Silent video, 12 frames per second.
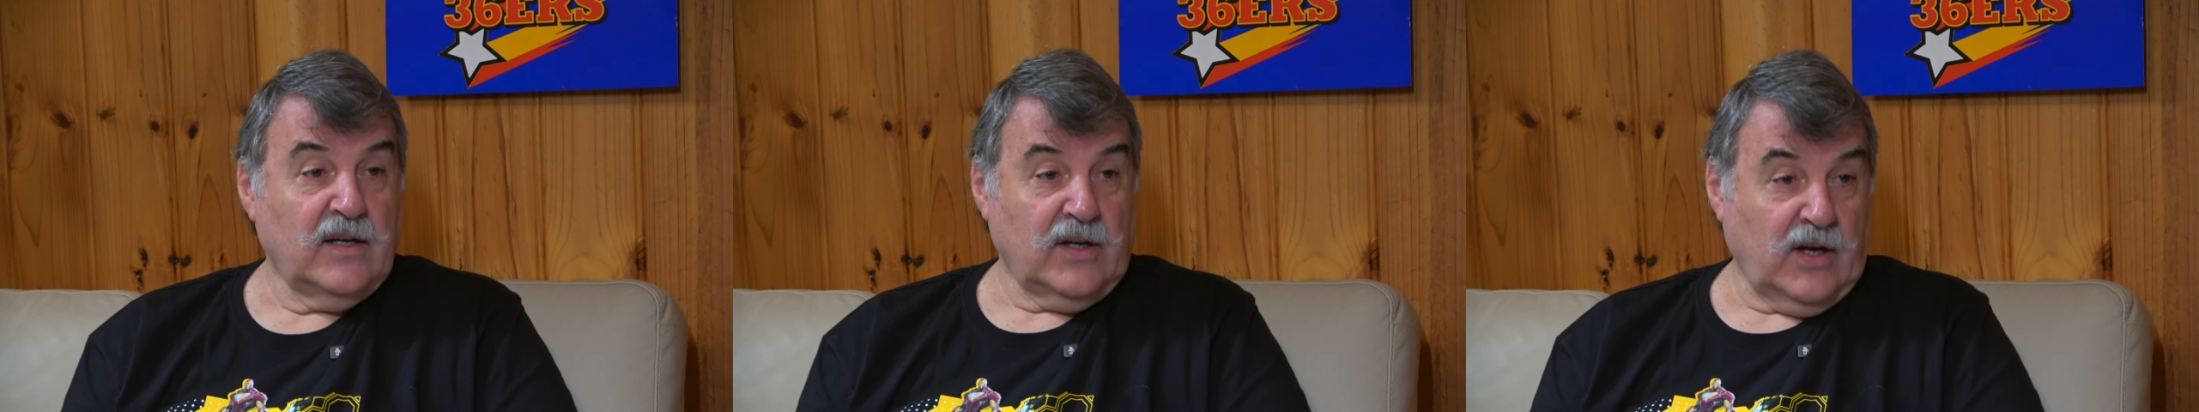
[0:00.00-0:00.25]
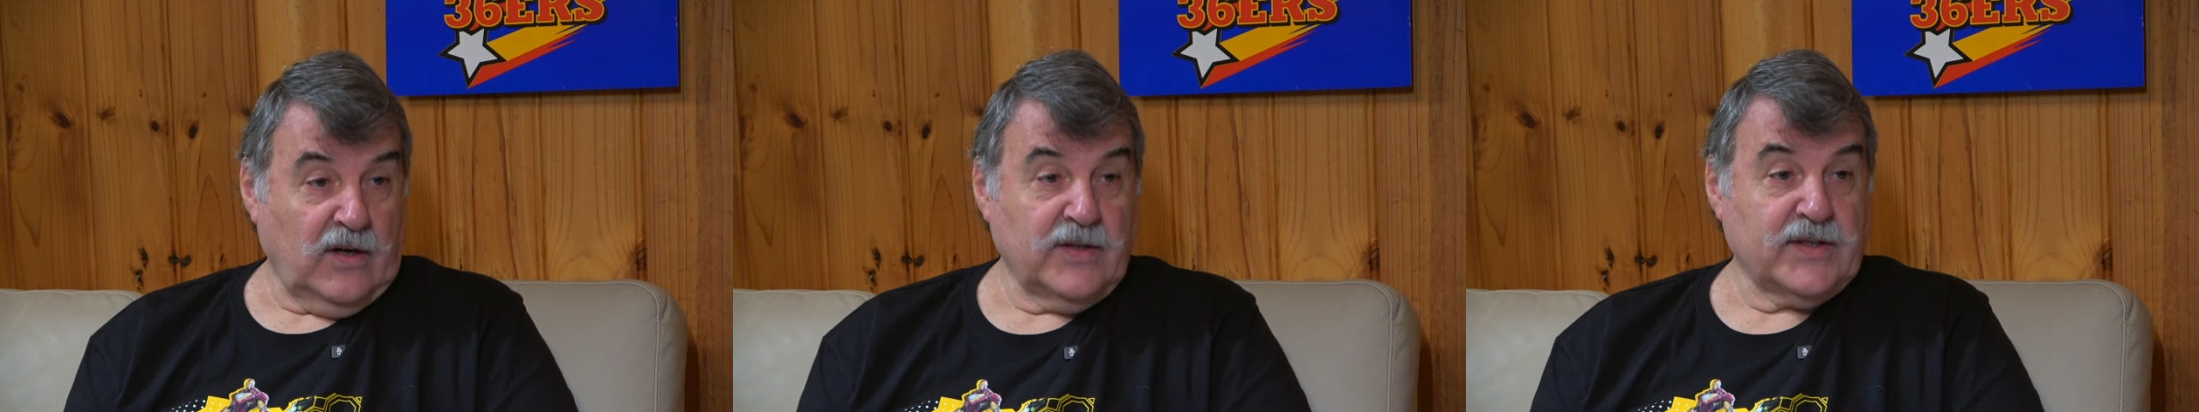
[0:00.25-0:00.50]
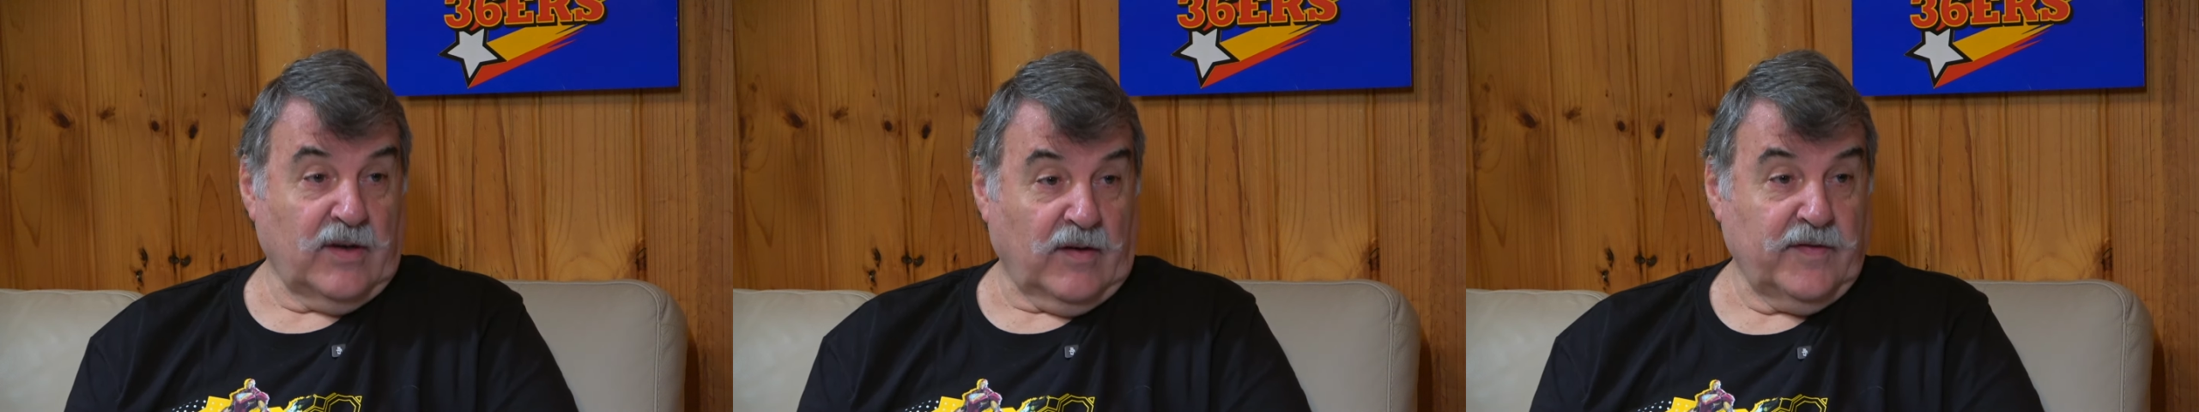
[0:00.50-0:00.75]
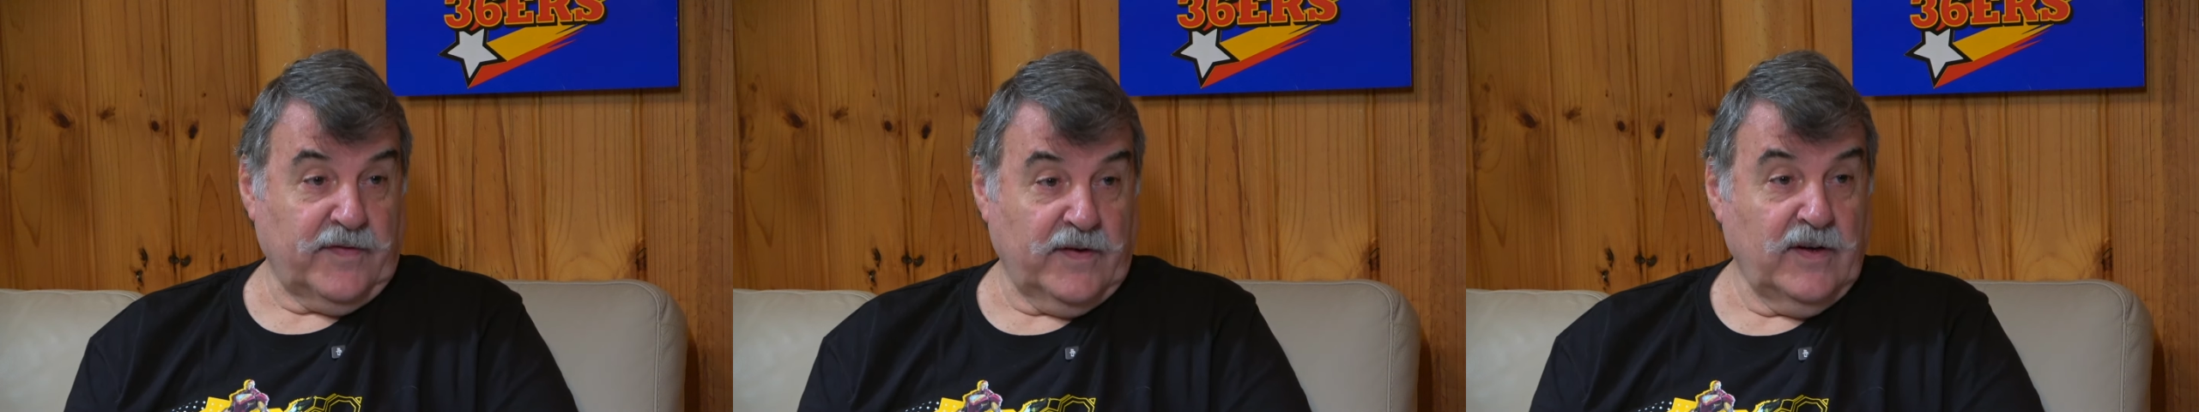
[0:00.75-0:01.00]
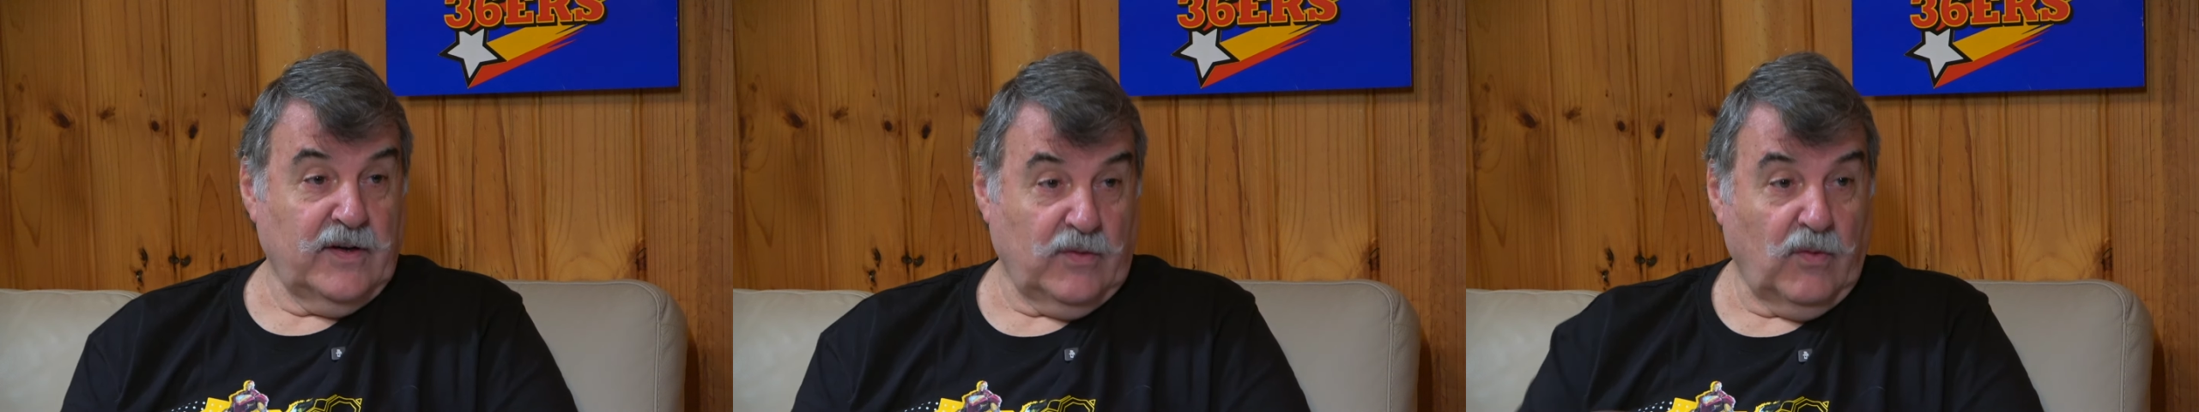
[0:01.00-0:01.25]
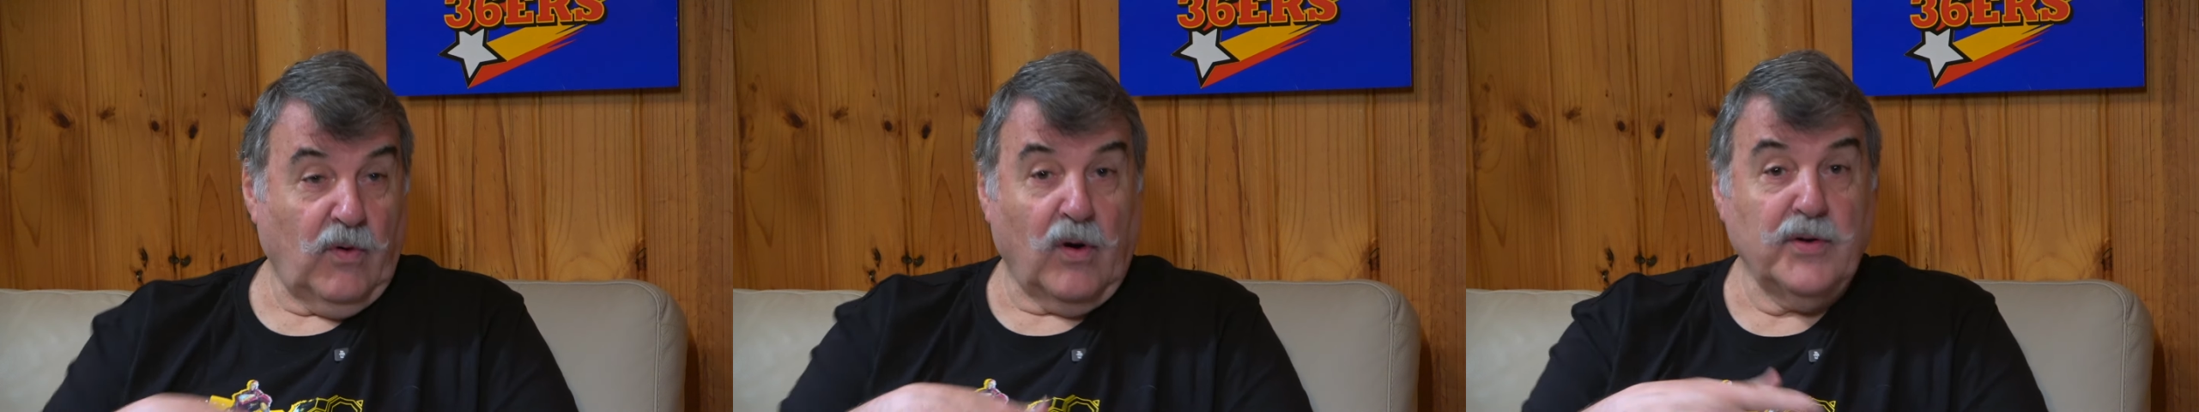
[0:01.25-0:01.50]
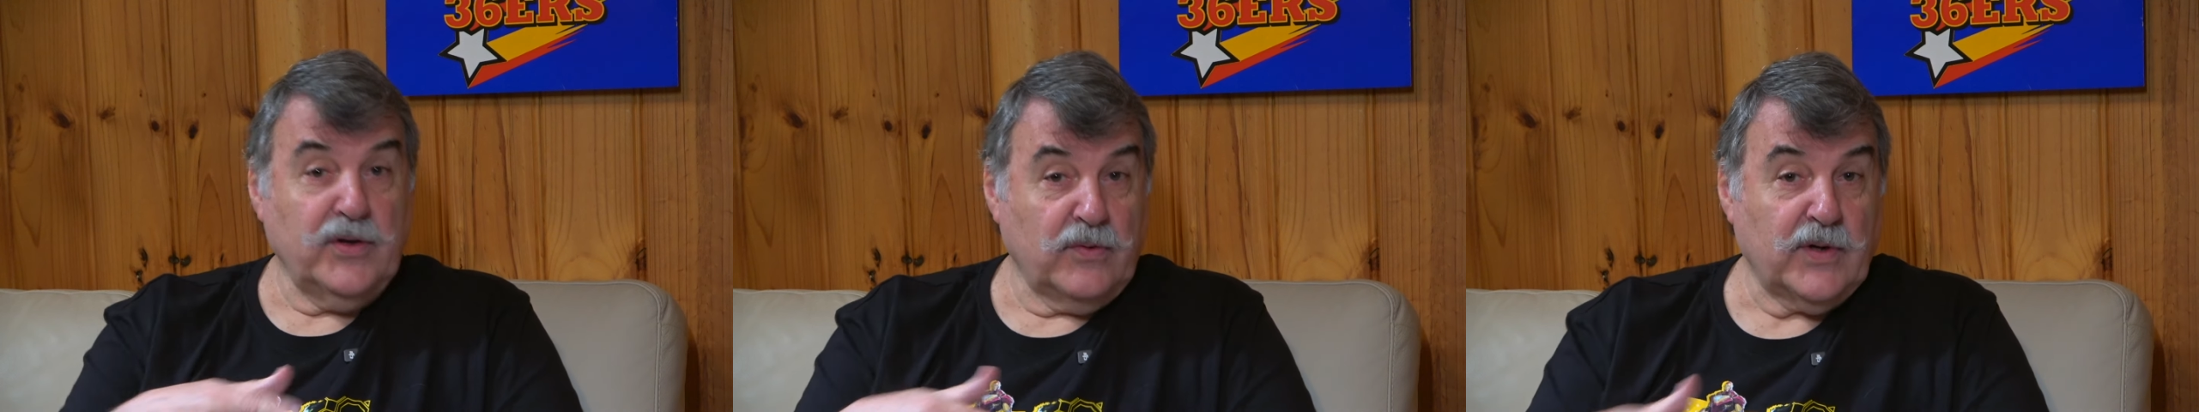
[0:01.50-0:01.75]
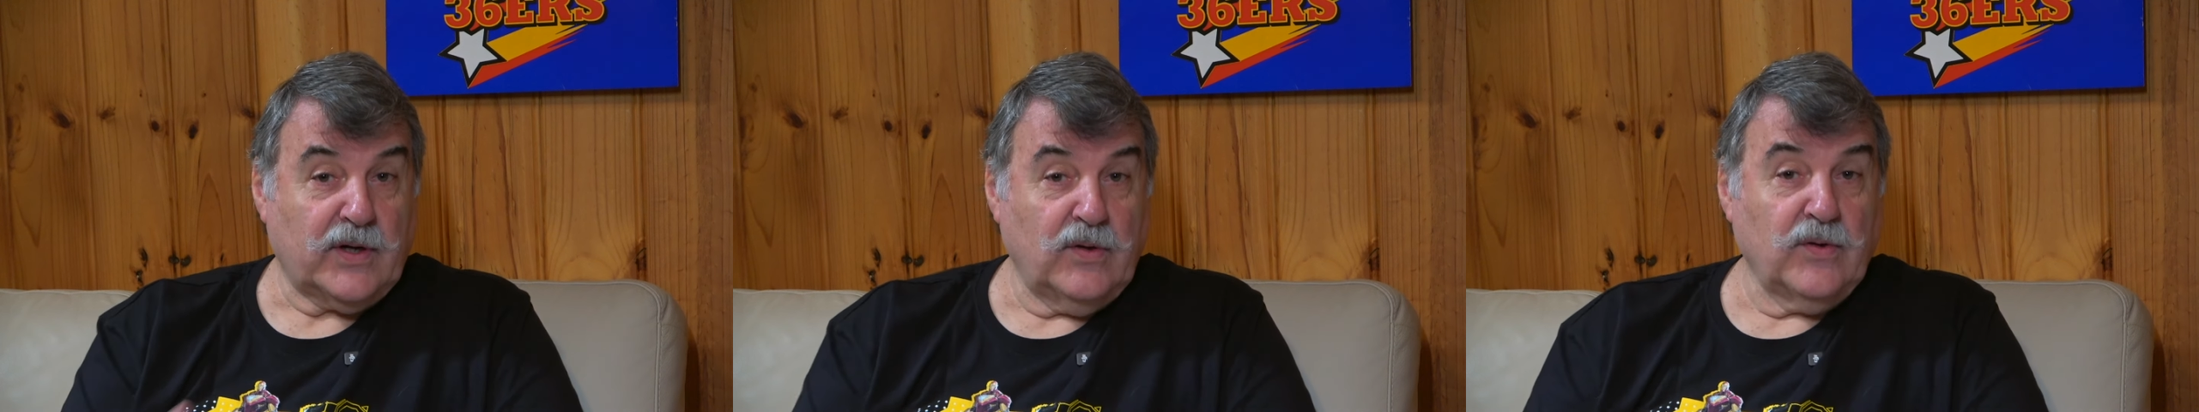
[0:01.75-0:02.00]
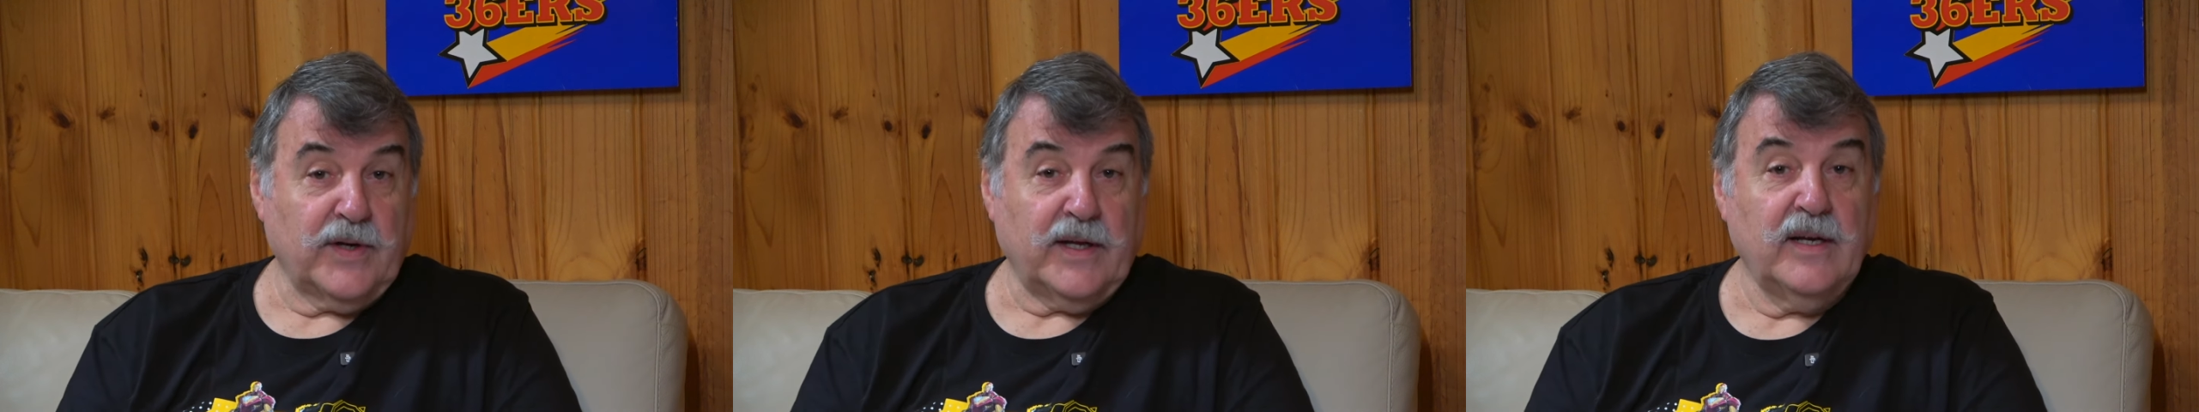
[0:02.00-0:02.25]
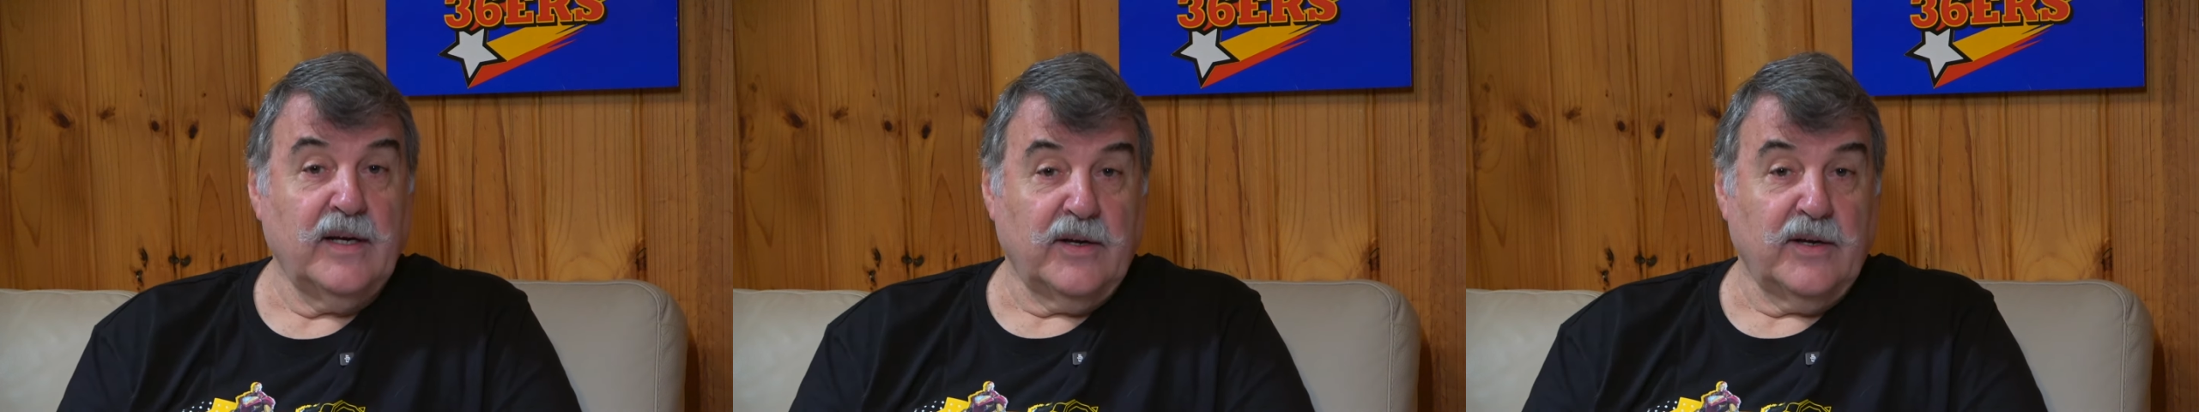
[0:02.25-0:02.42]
goes off while you're recording,